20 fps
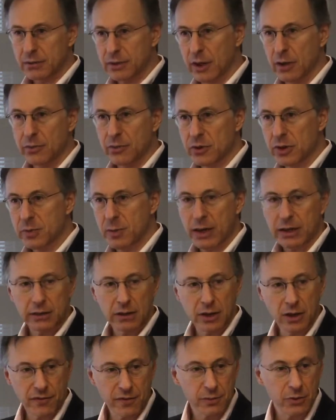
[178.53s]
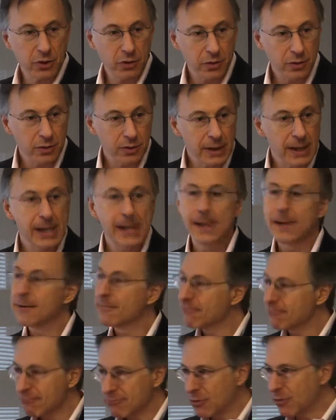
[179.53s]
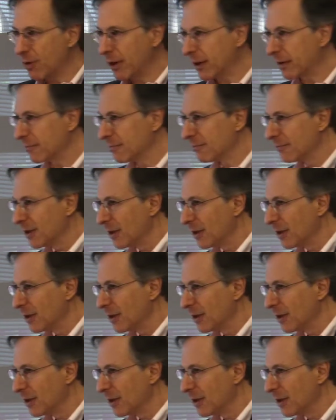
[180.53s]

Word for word: tell them to expect to hear from you. Great.